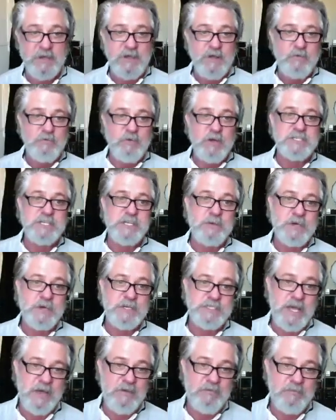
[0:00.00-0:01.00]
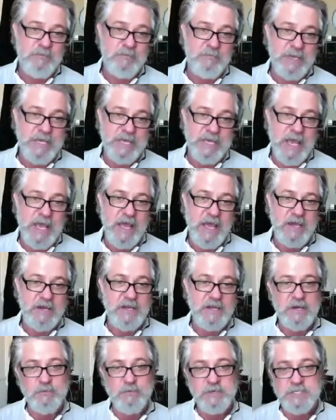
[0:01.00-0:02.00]
Rescue SF began
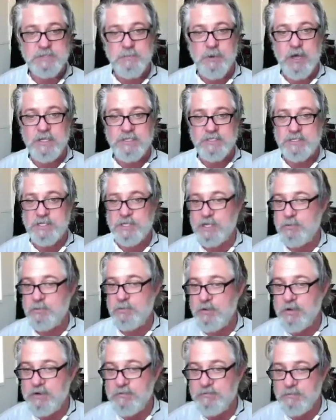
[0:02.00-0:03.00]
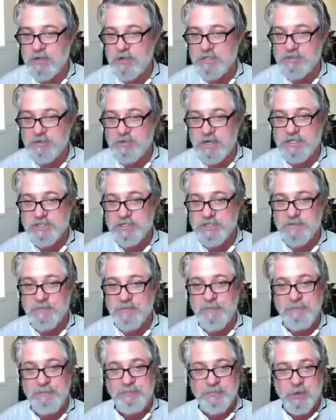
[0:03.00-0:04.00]
in response to community frustration
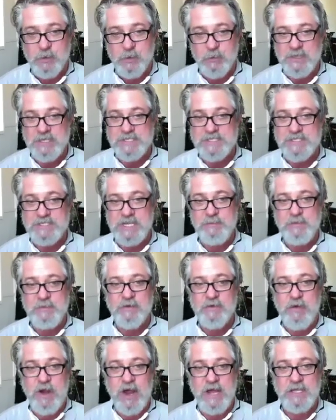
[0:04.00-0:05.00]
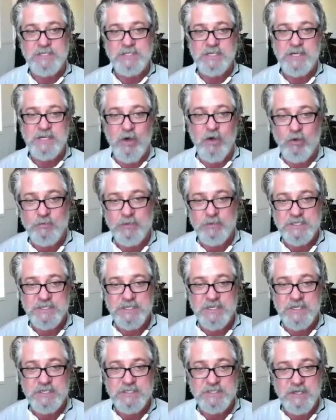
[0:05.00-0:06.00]
with the seeming rise in
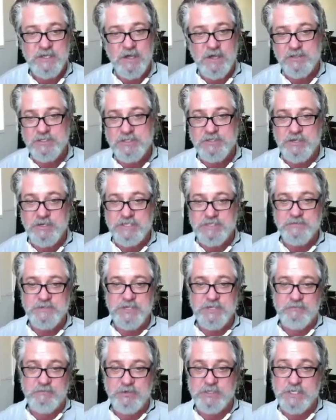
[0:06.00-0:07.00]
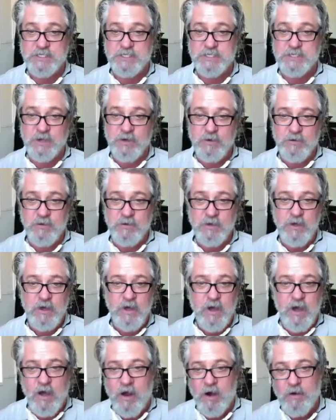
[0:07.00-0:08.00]
homelessness on the streets of San Francisco.
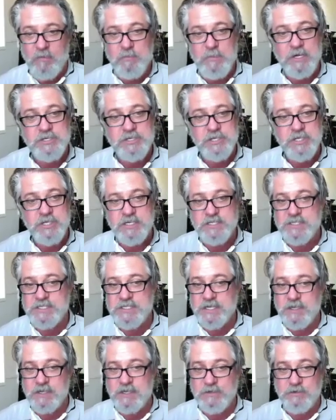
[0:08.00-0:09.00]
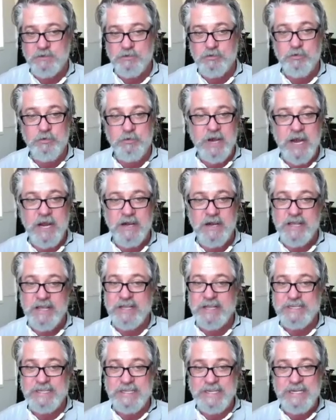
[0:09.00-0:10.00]
Our mission is to create a
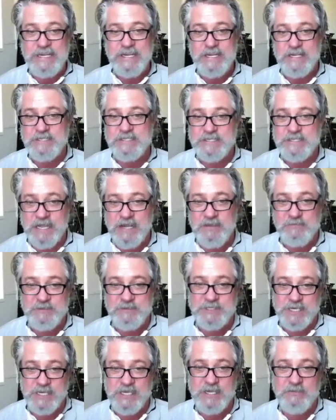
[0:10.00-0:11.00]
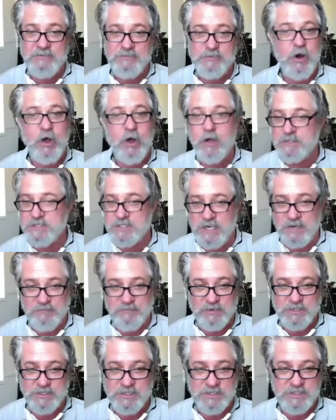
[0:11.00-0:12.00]
clean and safe city for all San
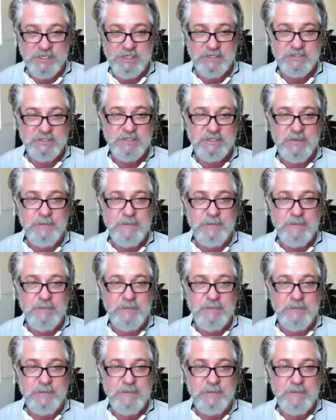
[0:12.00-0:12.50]
Franciscans.